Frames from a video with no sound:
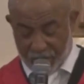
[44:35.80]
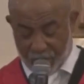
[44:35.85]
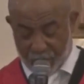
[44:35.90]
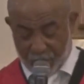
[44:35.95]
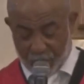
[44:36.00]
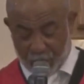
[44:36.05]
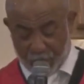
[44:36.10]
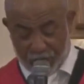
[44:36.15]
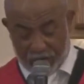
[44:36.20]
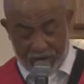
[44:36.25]

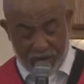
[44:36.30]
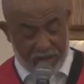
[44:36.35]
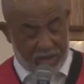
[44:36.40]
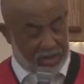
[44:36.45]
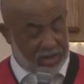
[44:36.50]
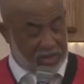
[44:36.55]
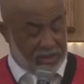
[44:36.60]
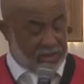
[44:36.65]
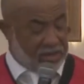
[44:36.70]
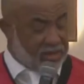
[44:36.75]

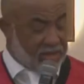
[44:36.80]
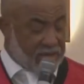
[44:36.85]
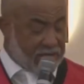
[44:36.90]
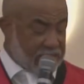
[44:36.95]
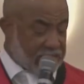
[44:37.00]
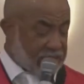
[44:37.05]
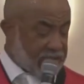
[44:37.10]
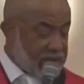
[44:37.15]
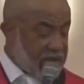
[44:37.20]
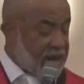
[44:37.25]
Jesus
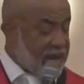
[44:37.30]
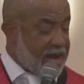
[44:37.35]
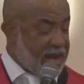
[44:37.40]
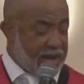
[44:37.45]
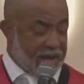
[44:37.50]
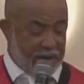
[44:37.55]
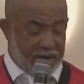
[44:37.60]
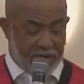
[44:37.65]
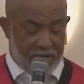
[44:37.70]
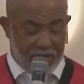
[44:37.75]

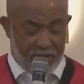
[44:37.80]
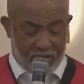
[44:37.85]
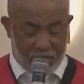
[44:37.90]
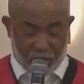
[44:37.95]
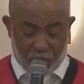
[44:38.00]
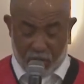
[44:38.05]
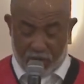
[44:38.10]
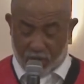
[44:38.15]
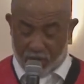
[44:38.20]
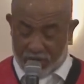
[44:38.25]
saves.
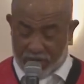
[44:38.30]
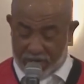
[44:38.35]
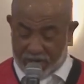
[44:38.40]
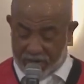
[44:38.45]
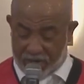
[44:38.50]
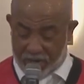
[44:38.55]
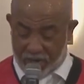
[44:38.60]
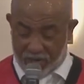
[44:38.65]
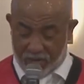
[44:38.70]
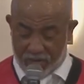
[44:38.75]
What will he
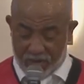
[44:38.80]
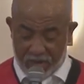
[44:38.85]
do?